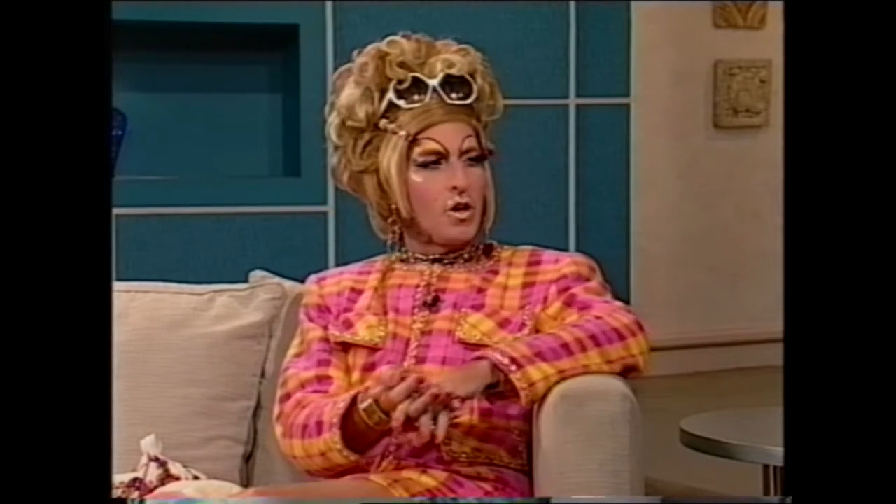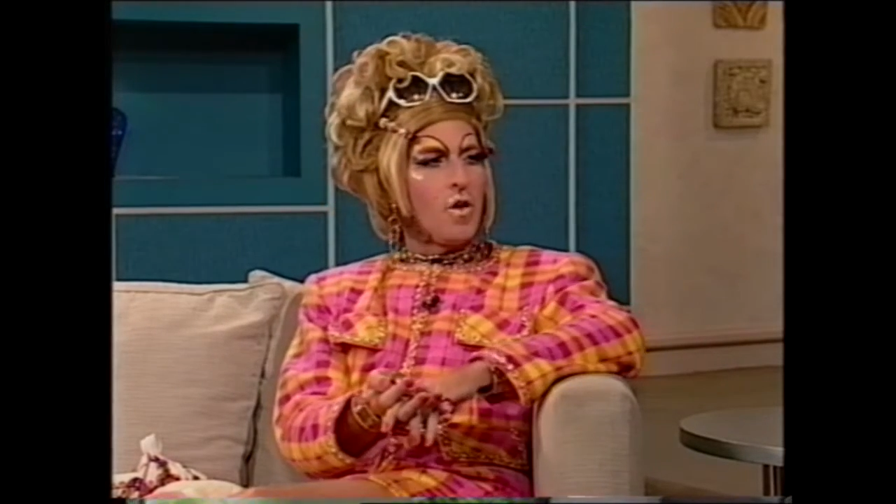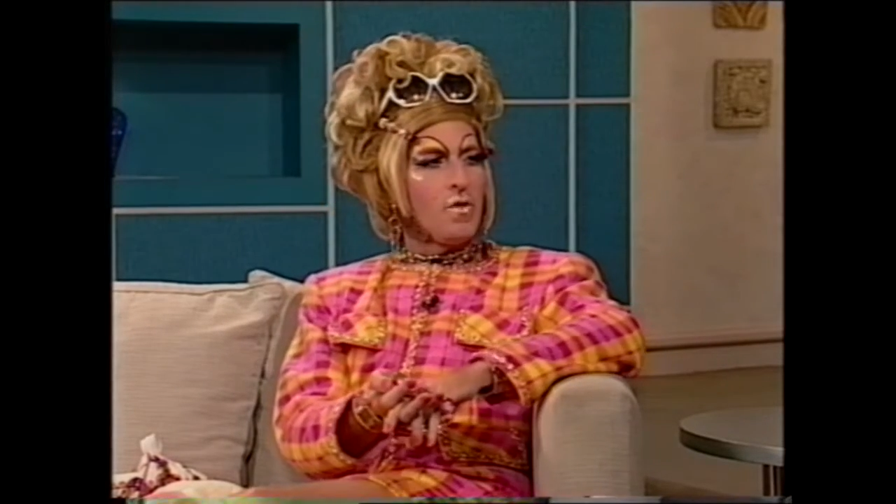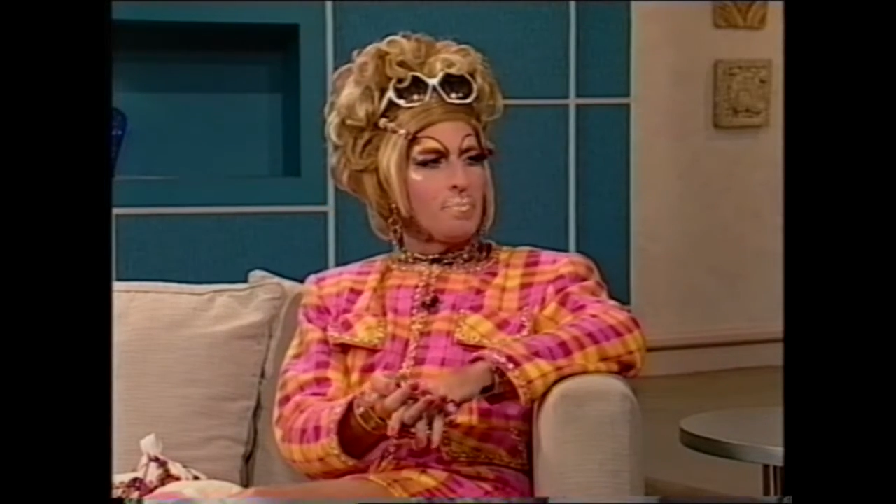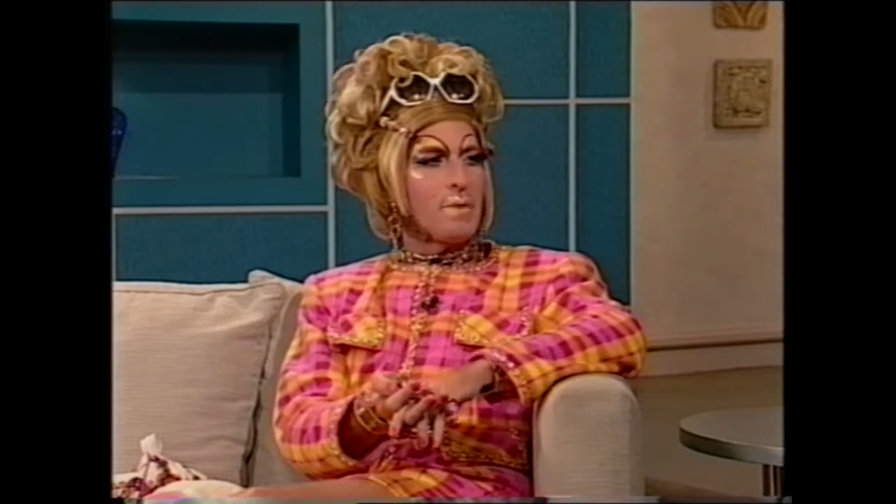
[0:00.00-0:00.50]

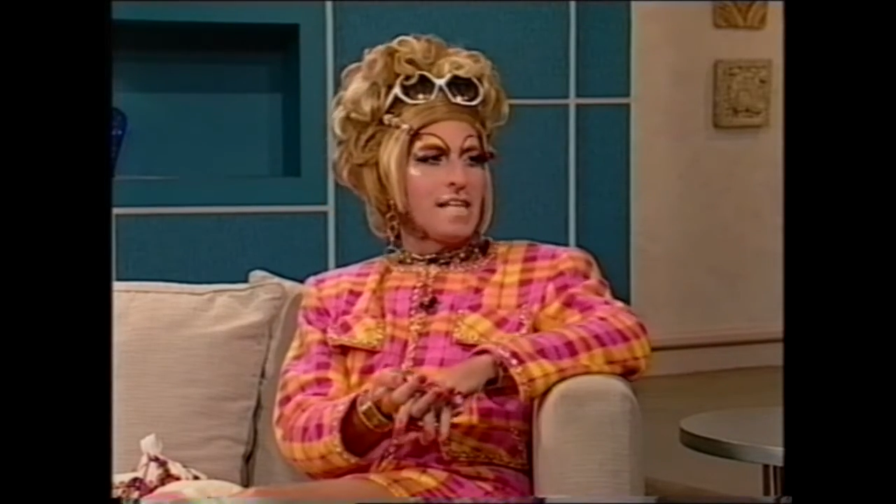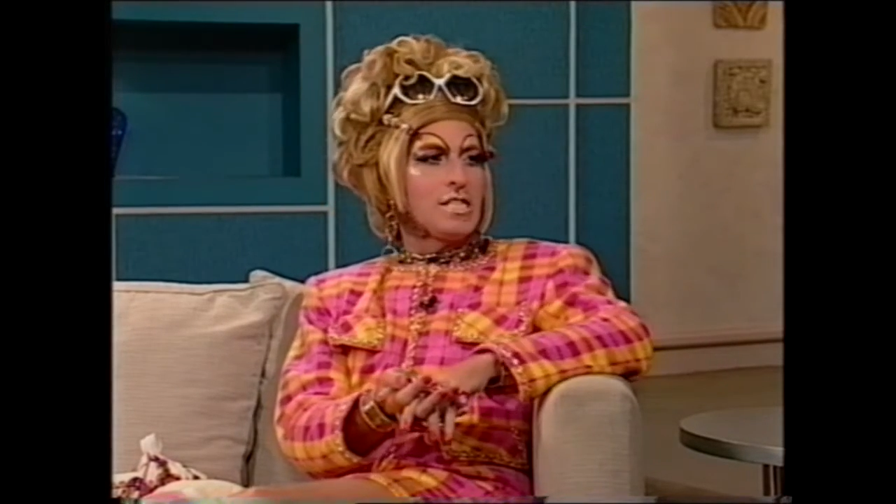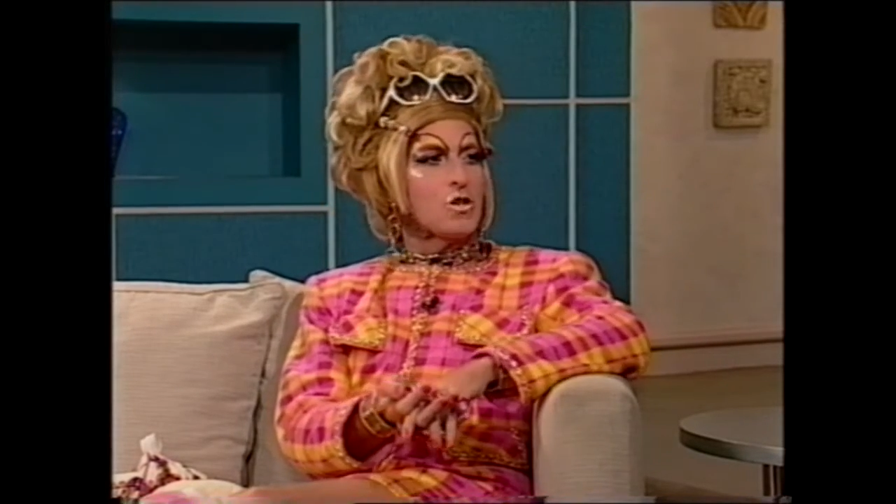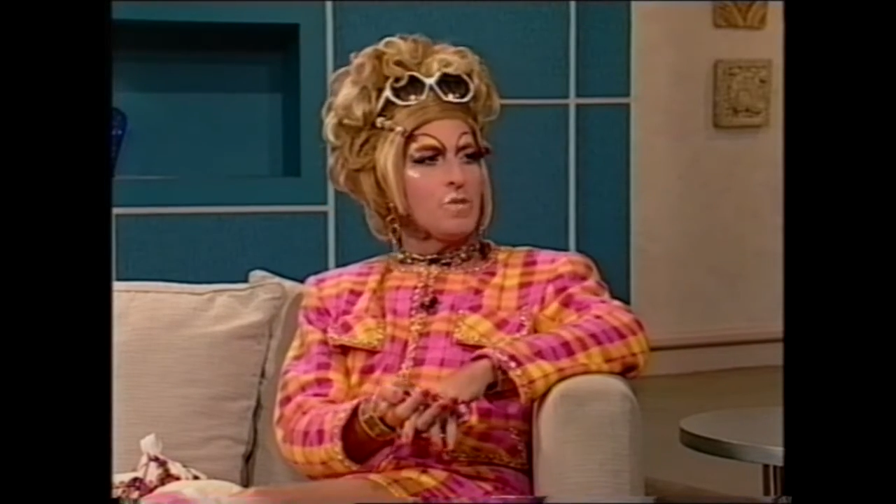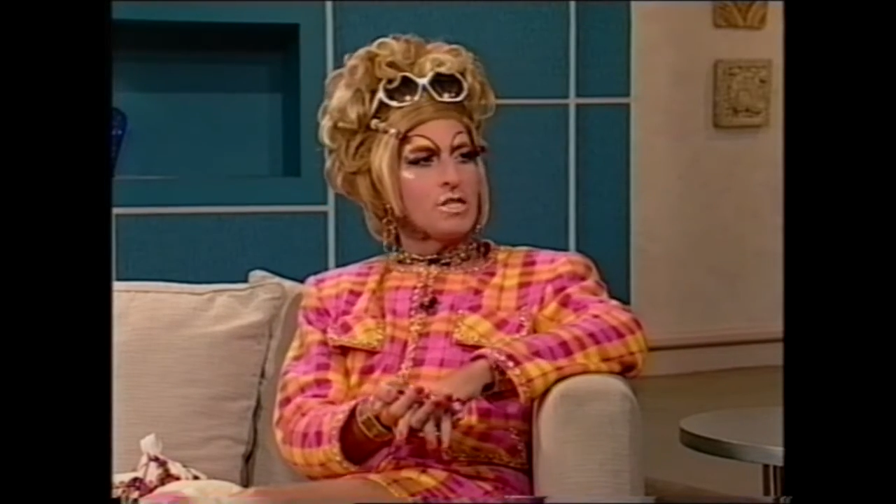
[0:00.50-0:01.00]
on that
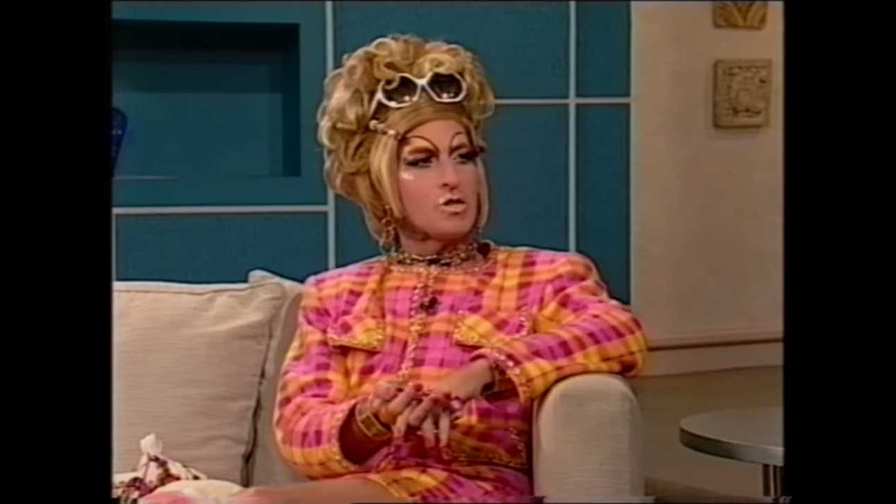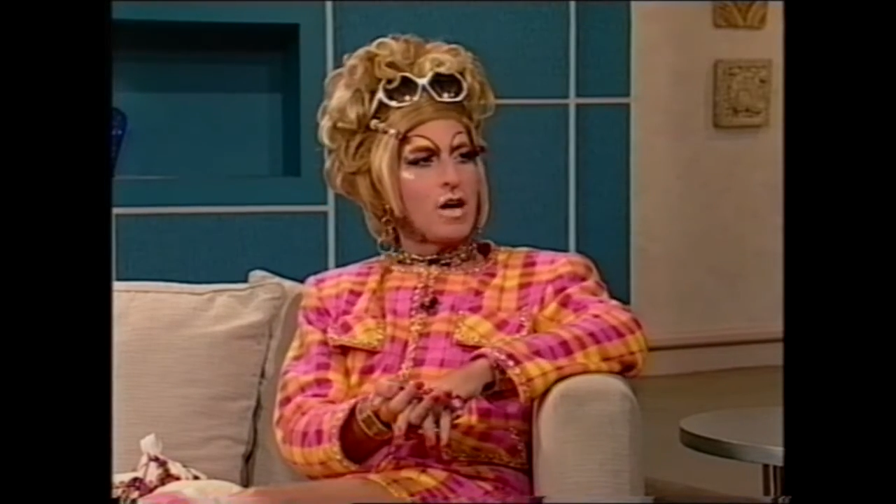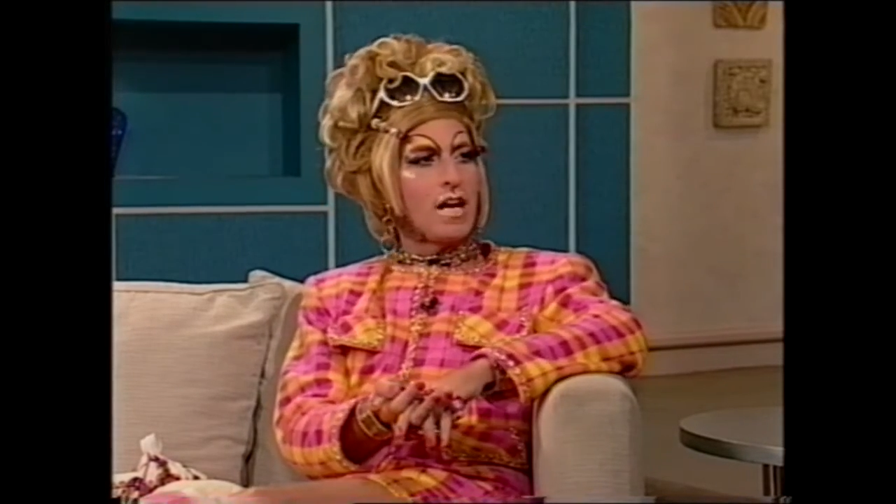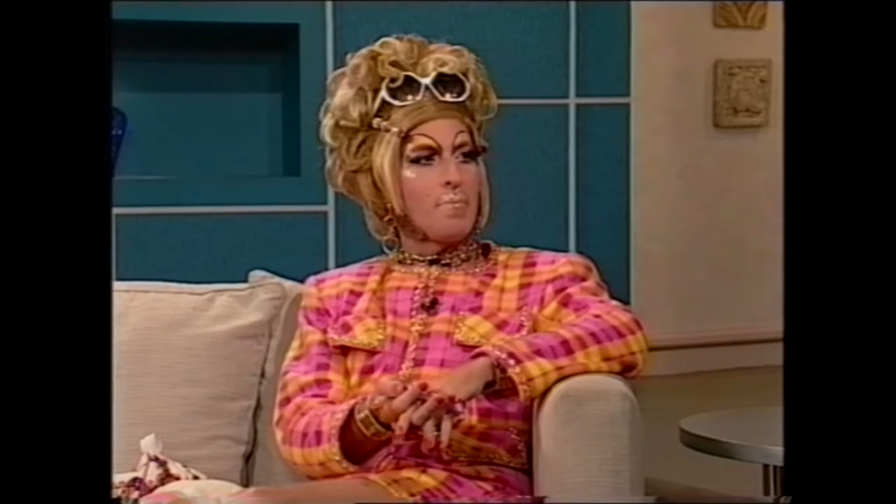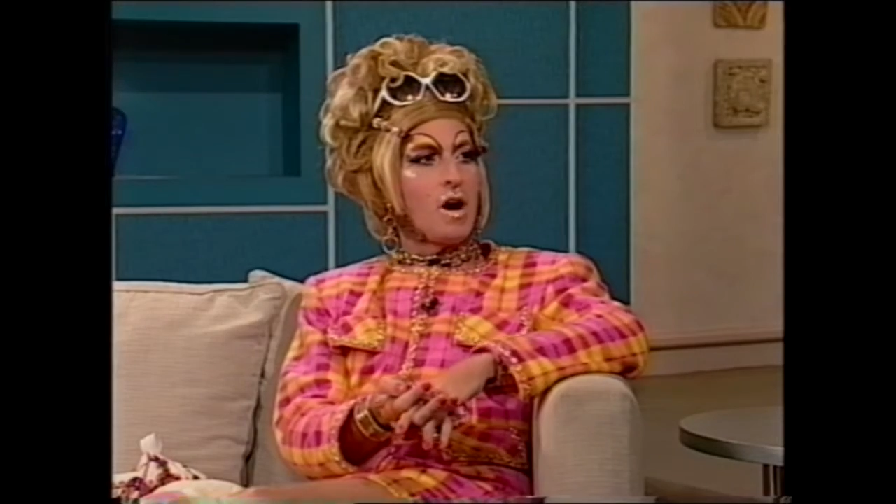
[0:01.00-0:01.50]
mainstream
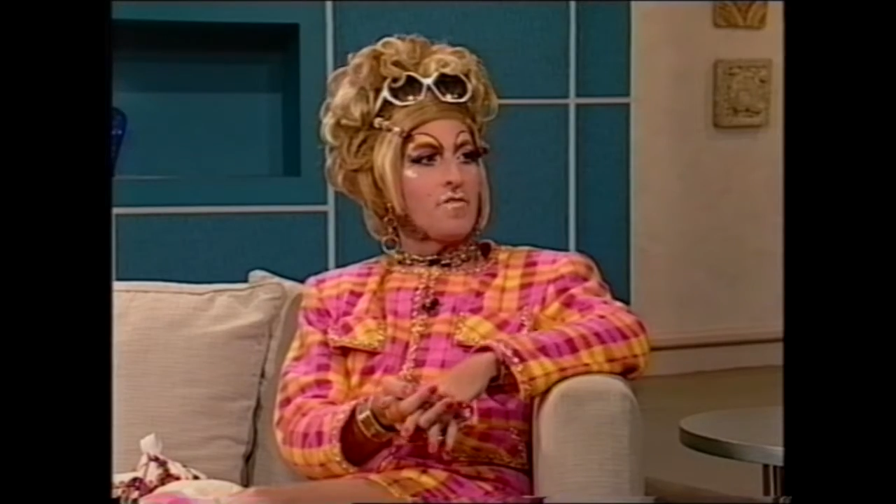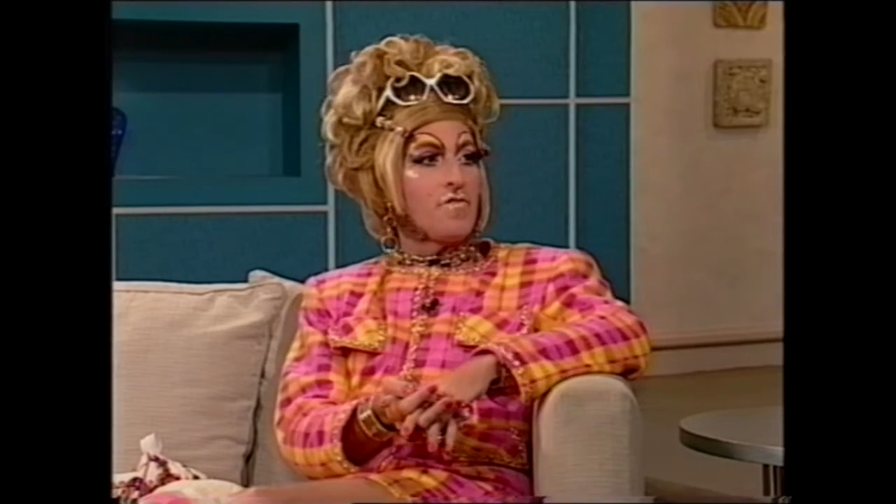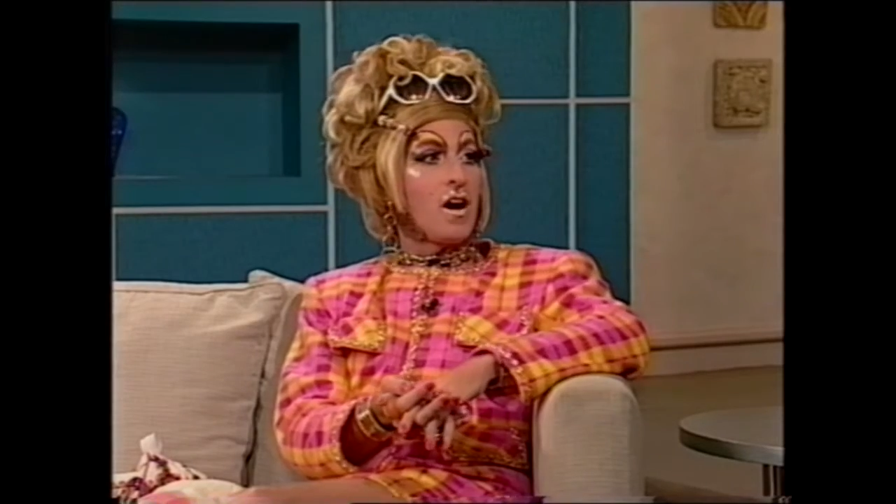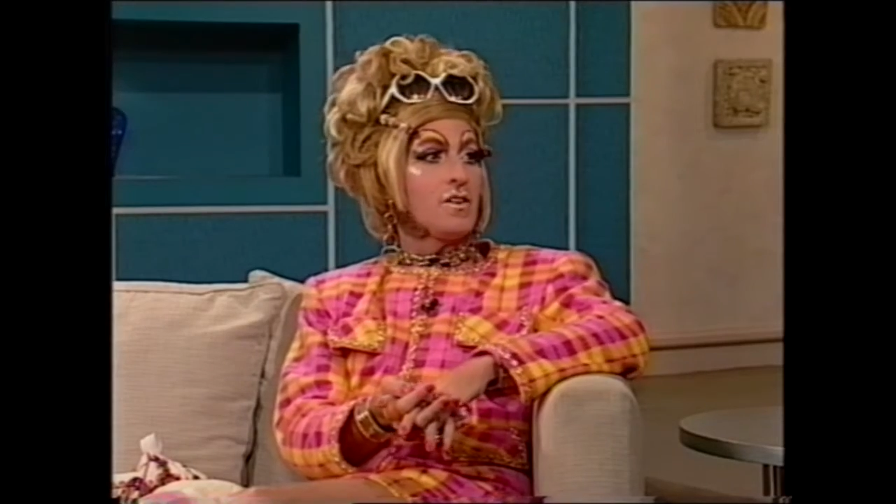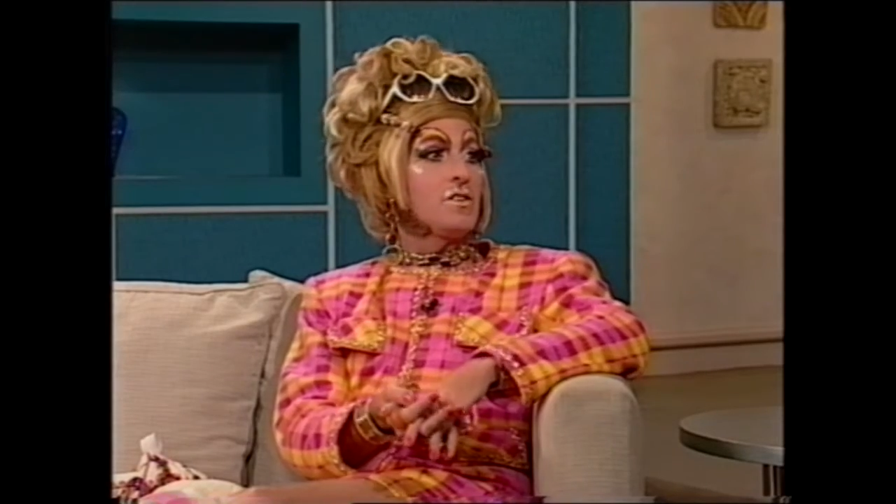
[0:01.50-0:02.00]
Australia might
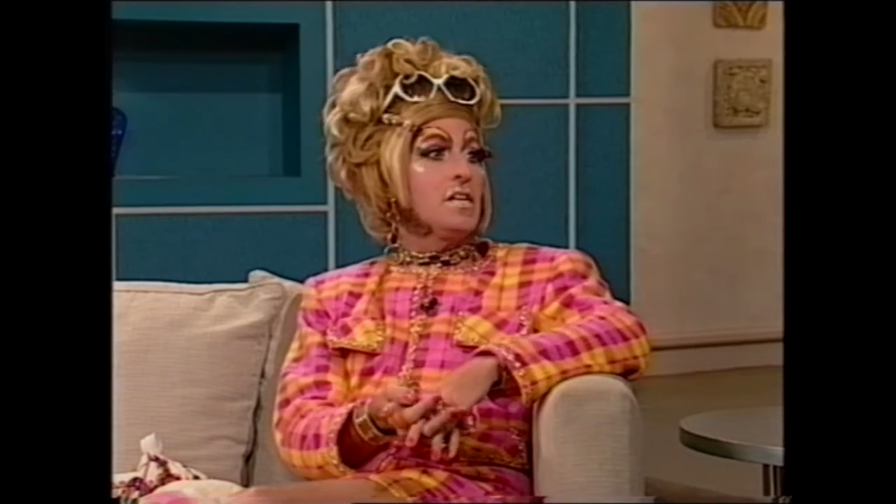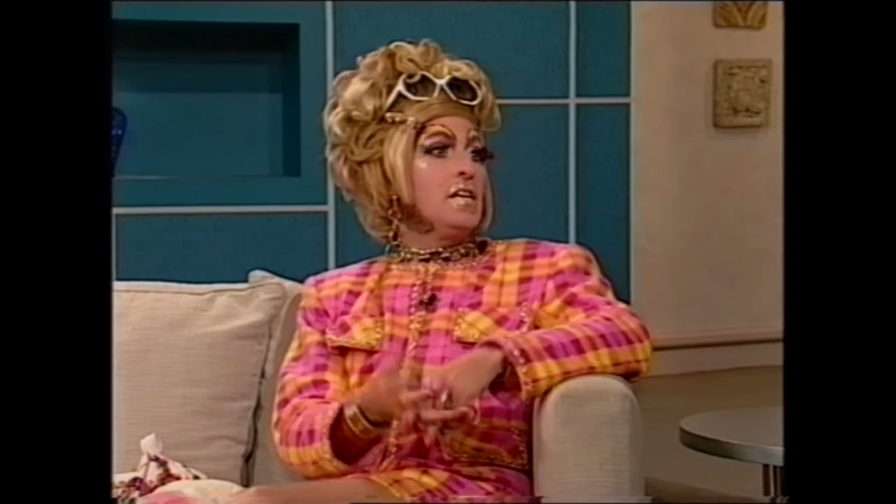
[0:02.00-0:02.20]
find